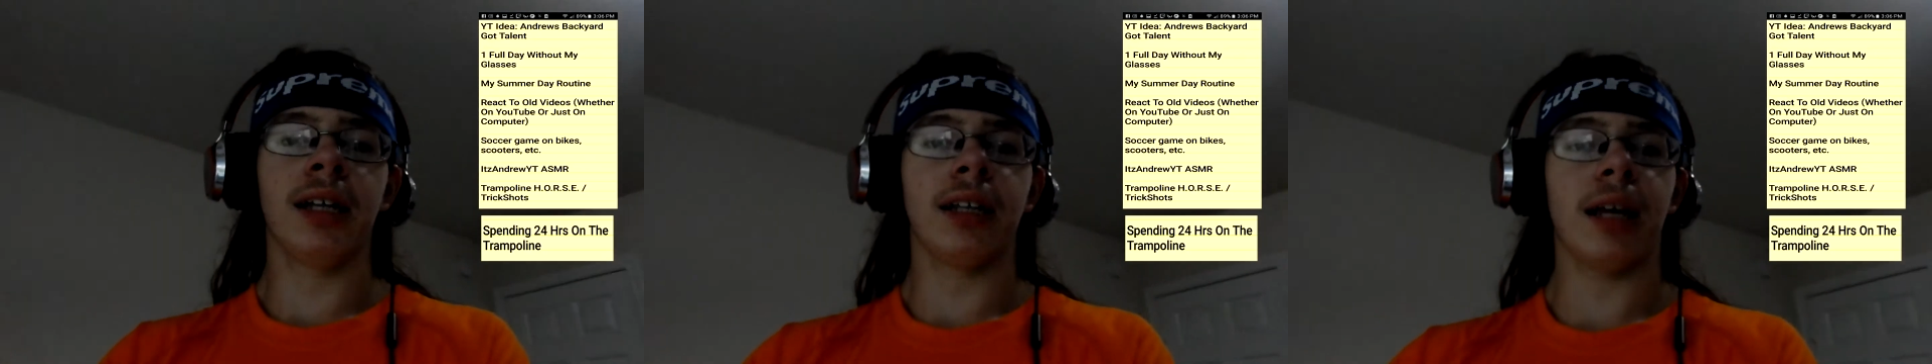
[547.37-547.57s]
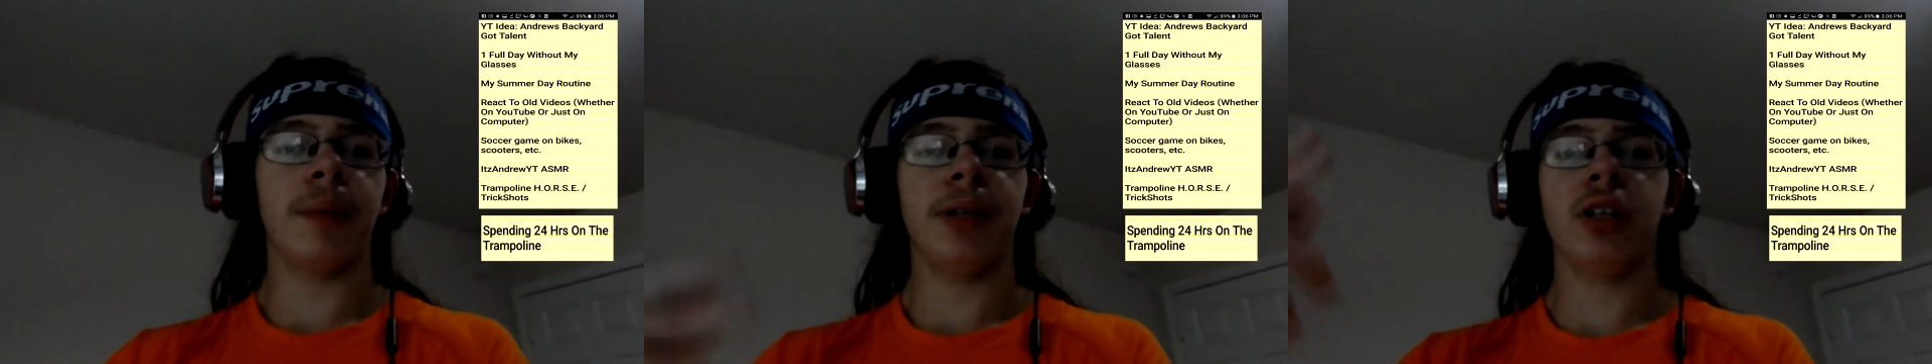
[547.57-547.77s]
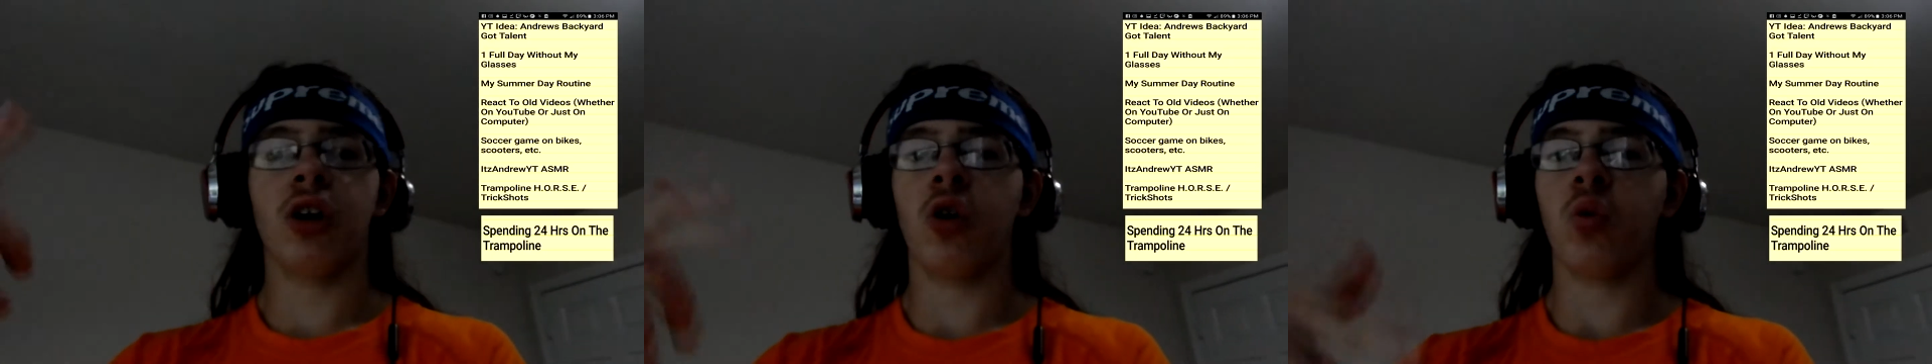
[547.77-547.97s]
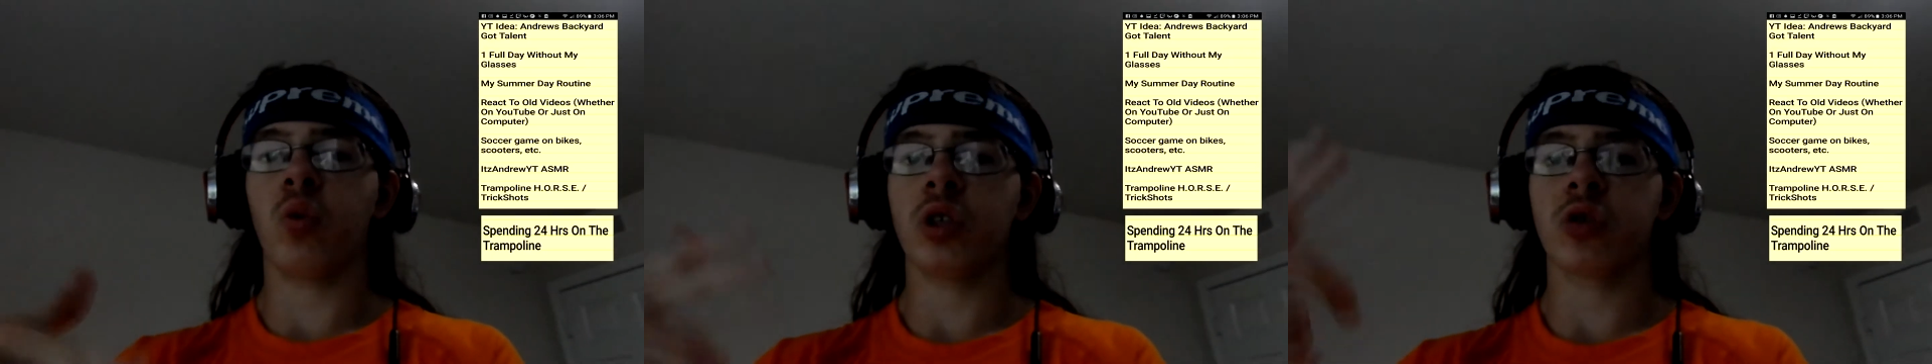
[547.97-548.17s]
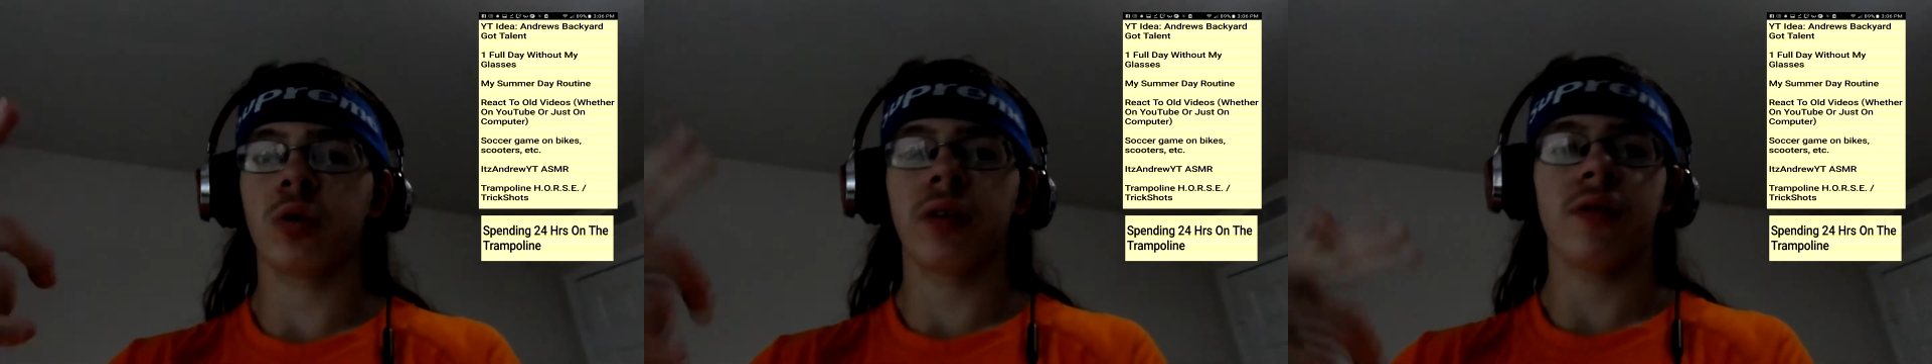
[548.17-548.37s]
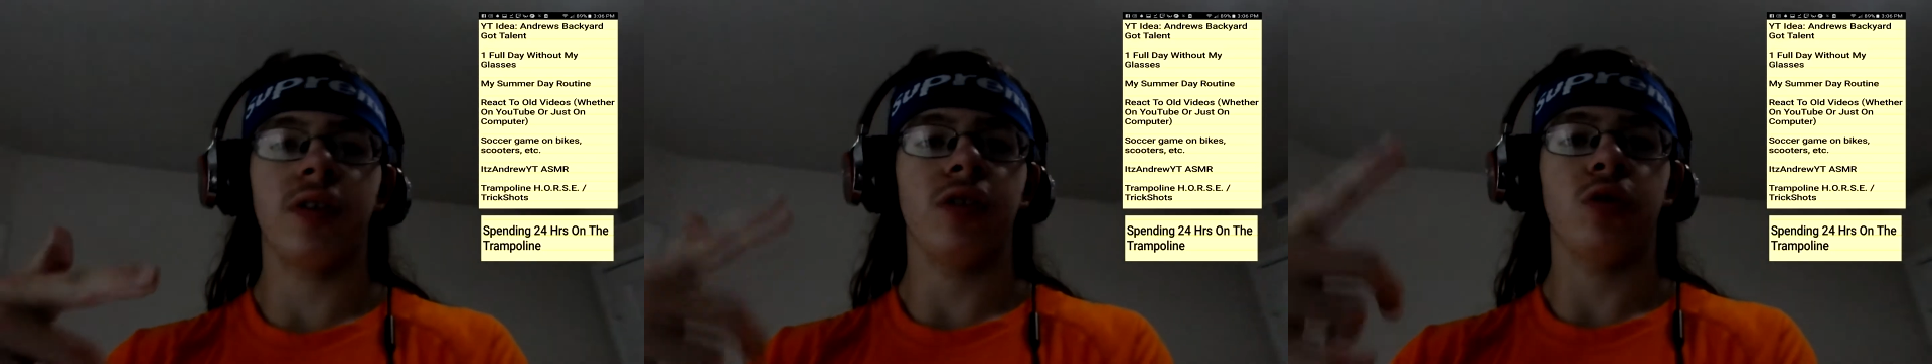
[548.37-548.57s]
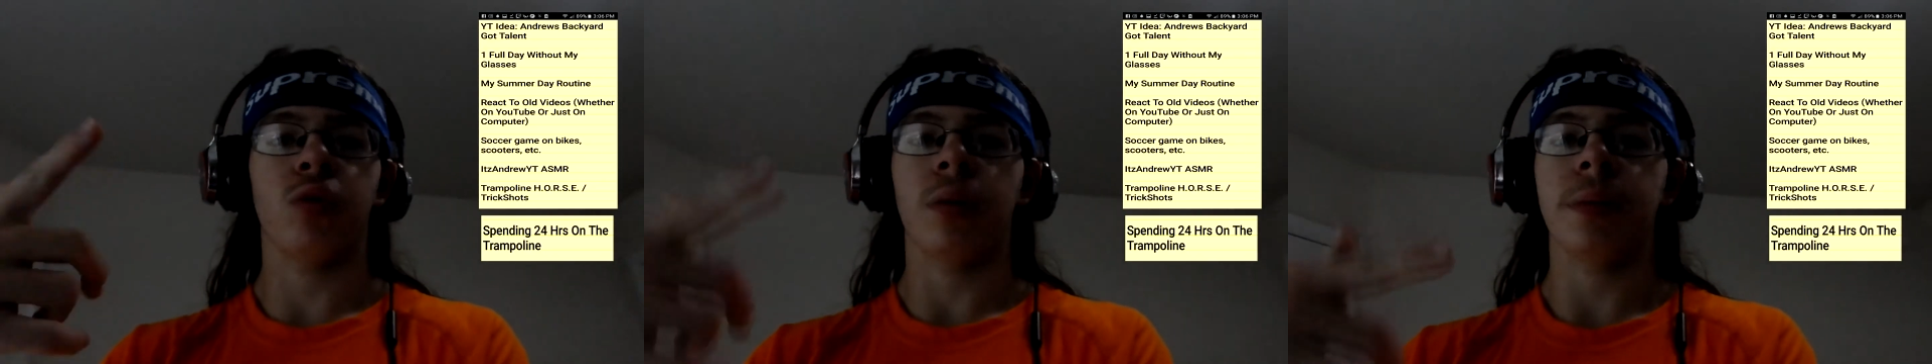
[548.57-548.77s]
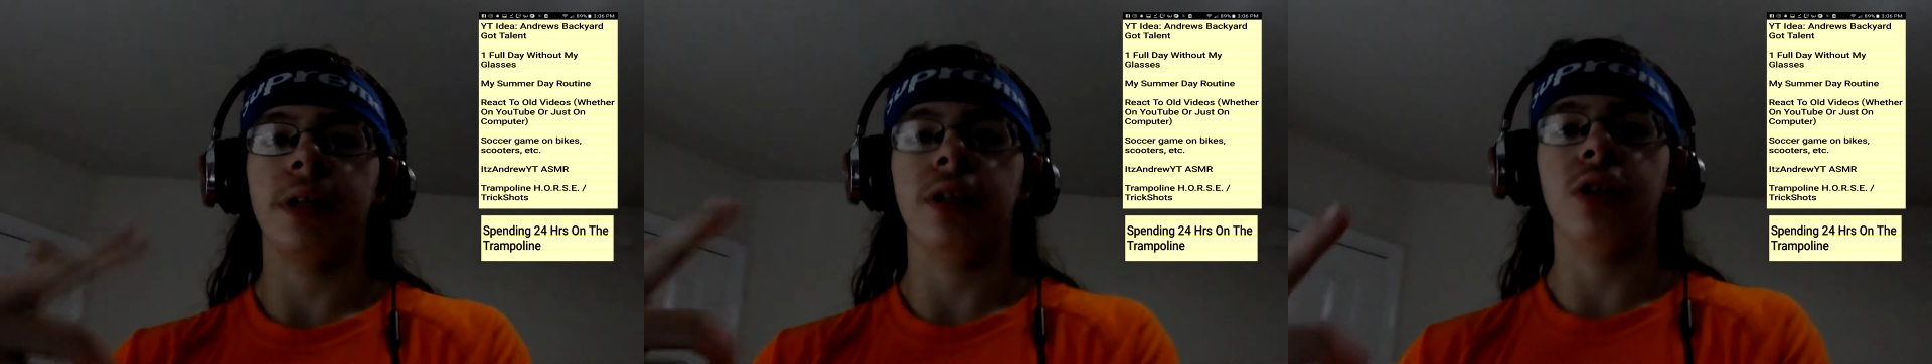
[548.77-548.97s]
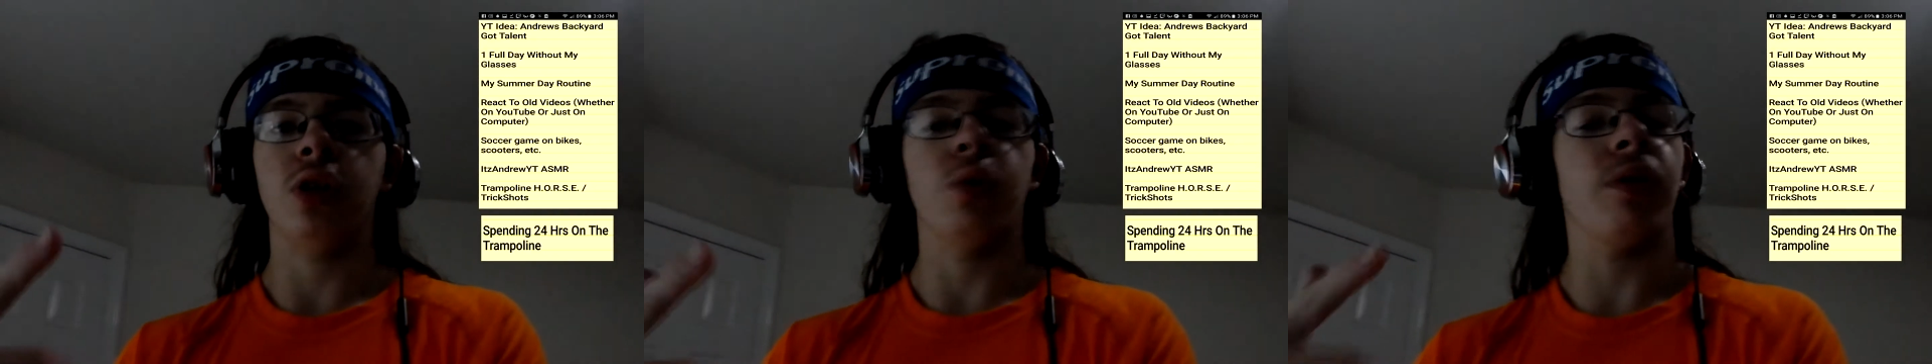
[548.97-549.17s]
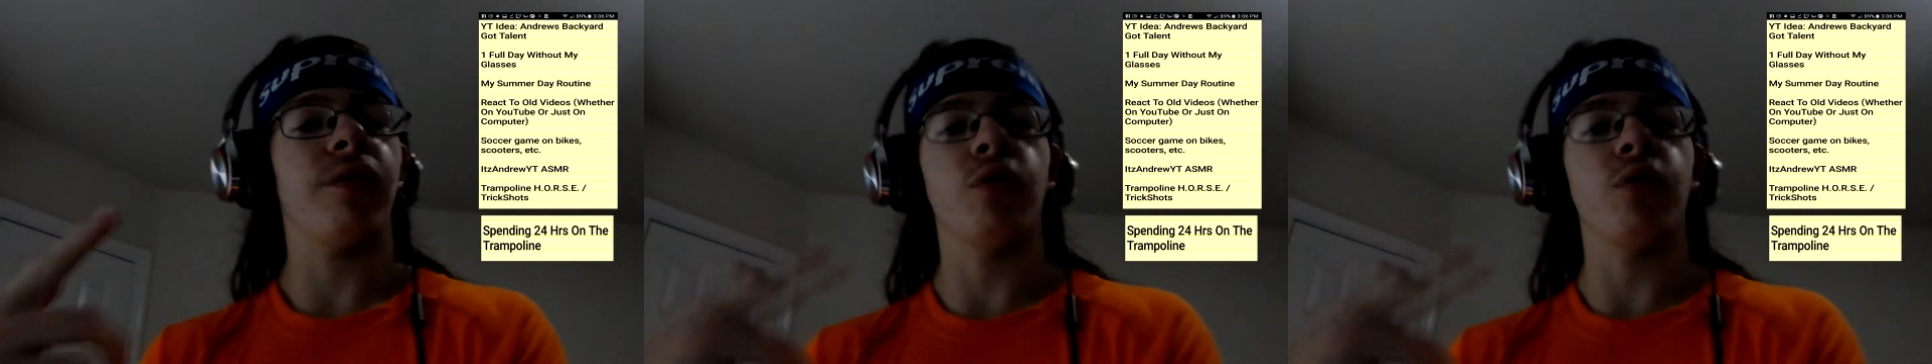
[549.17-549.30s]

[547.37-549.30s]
Let me know which one of these you want me to do,